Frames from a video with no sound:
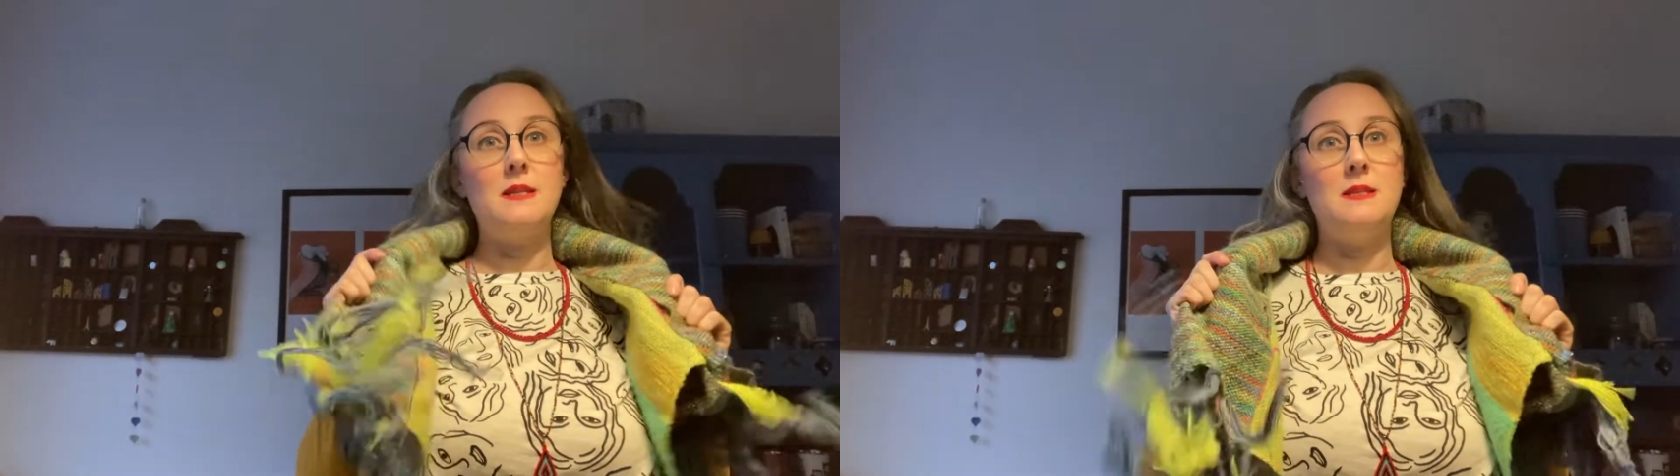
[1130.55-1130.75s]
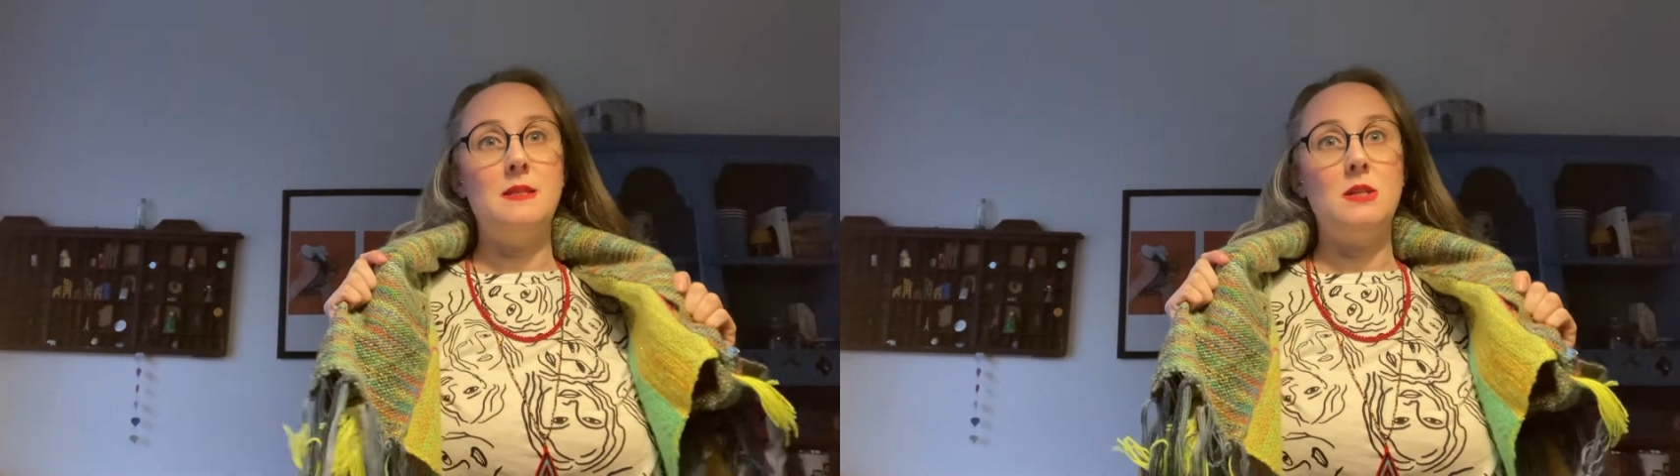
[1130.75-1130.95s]

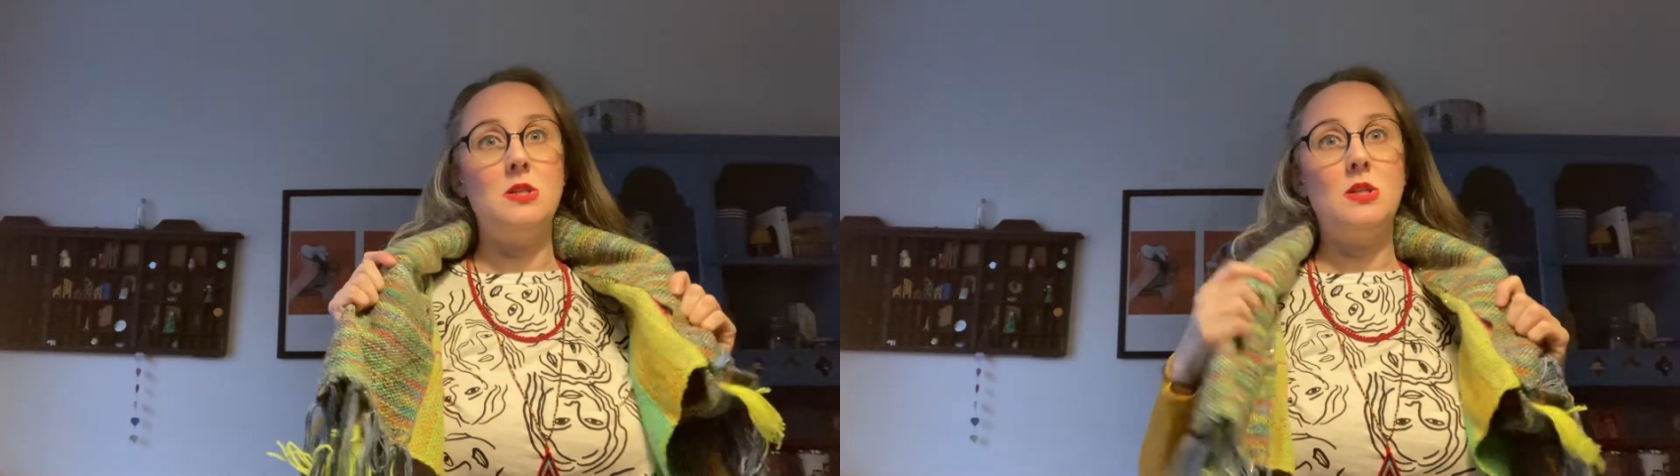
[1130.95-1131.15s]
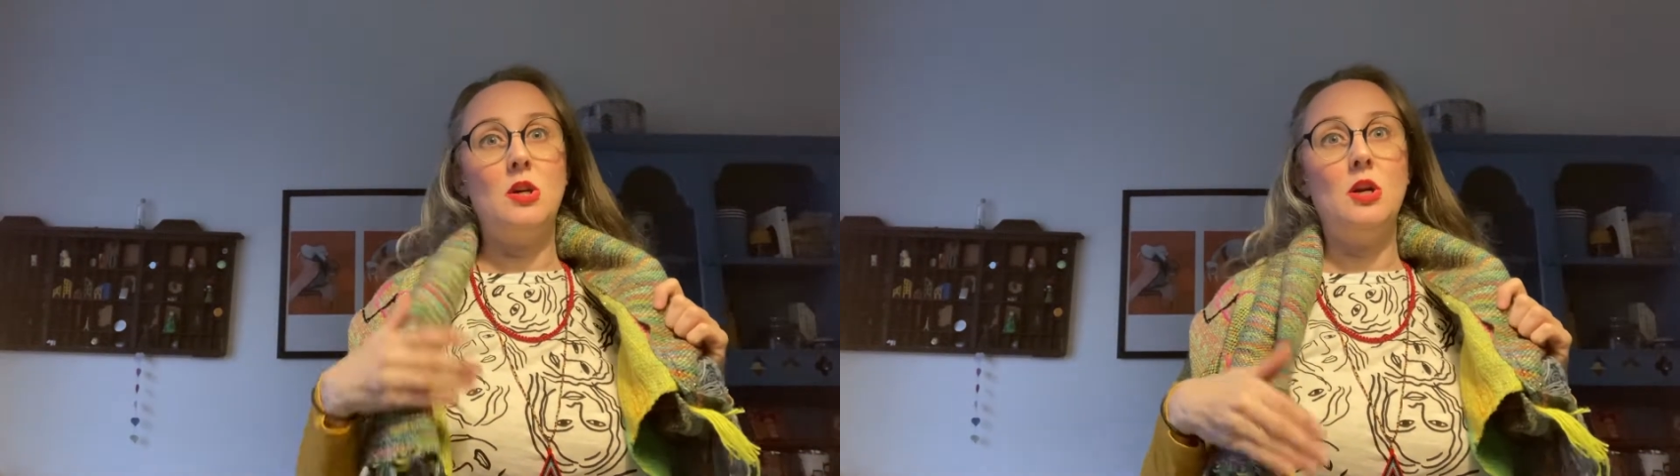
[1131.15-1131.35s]

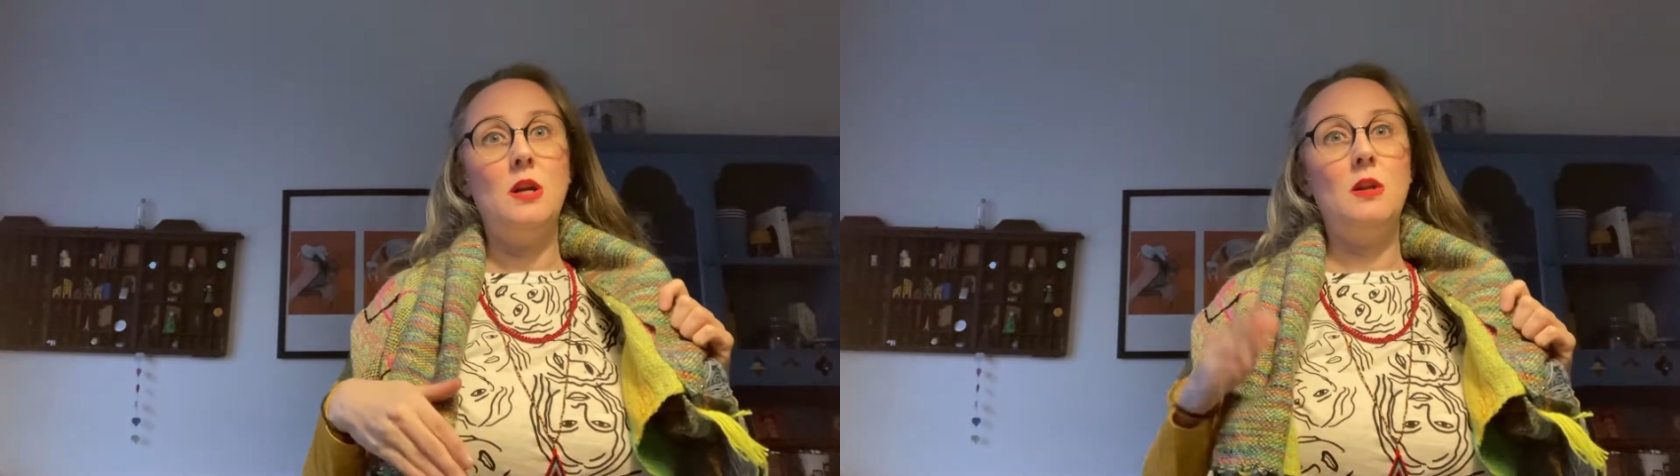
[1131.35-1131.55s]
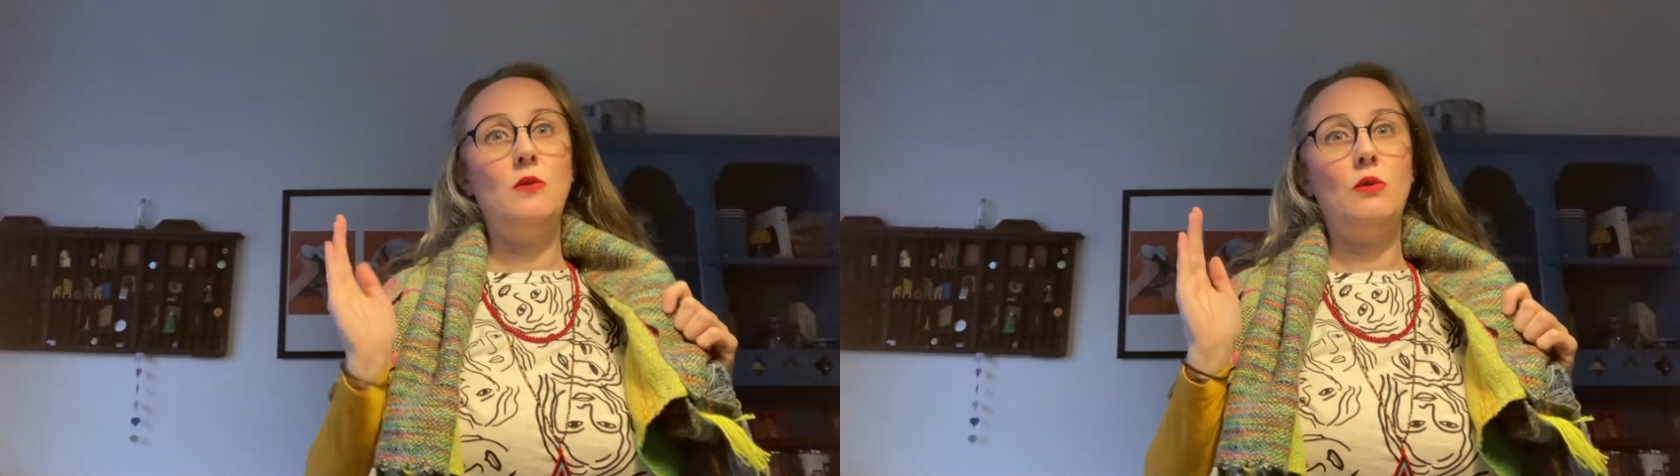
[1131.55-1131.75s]
stitch, cut
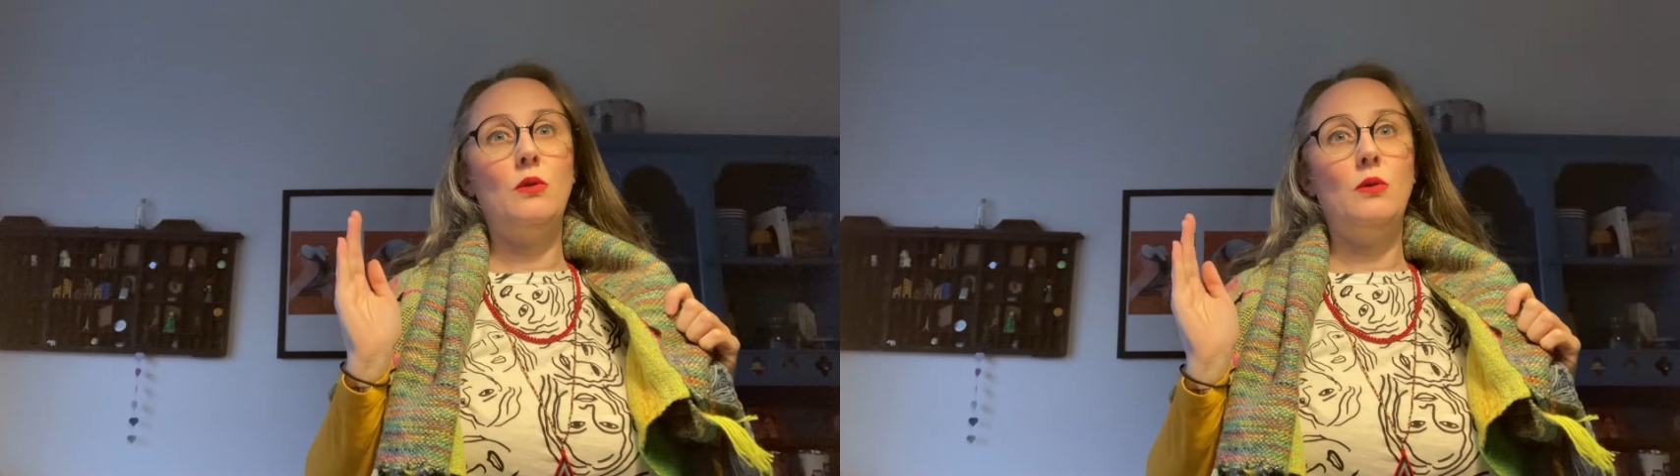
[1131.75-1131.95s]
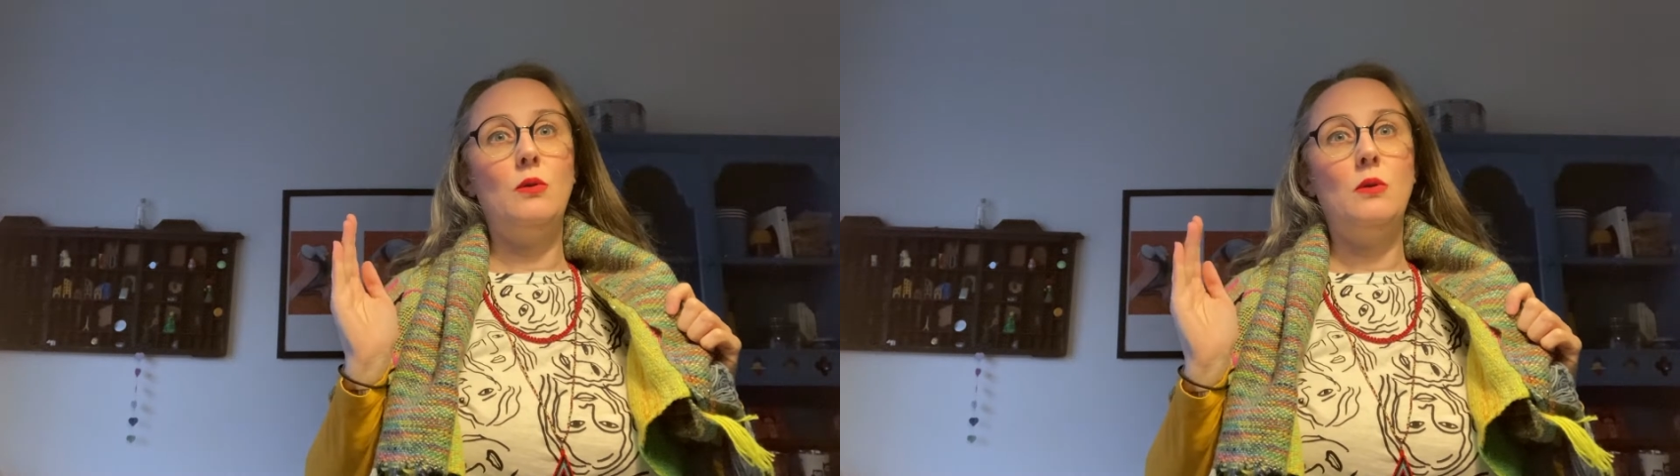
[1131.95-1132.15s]
it in
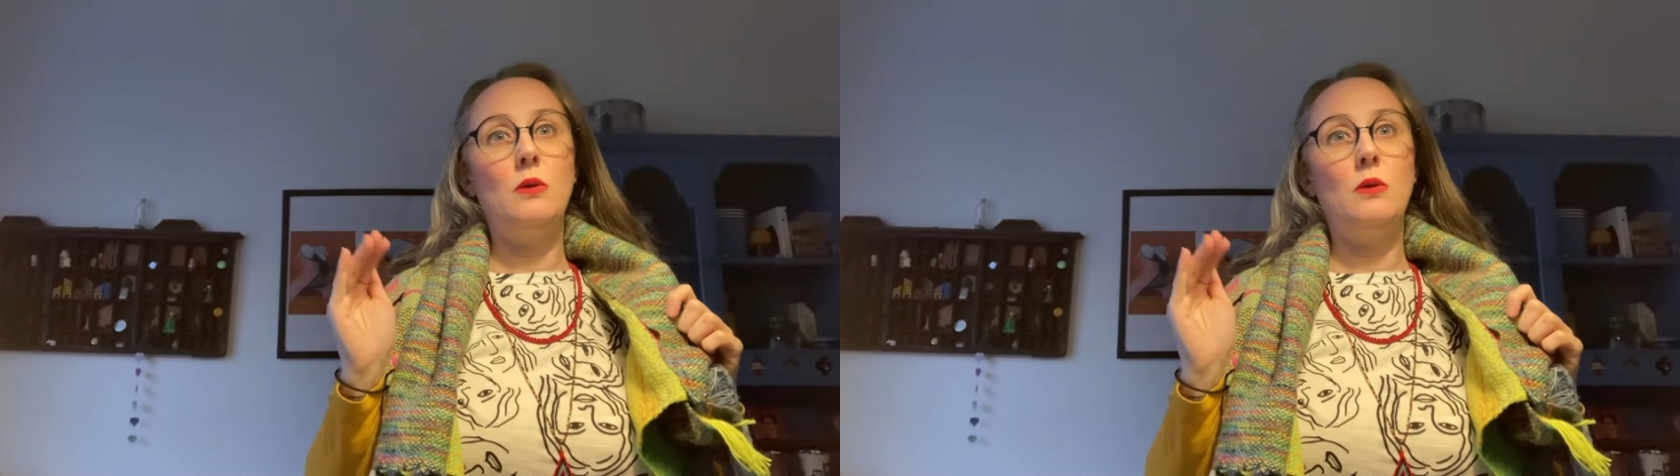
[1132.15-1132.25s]
two,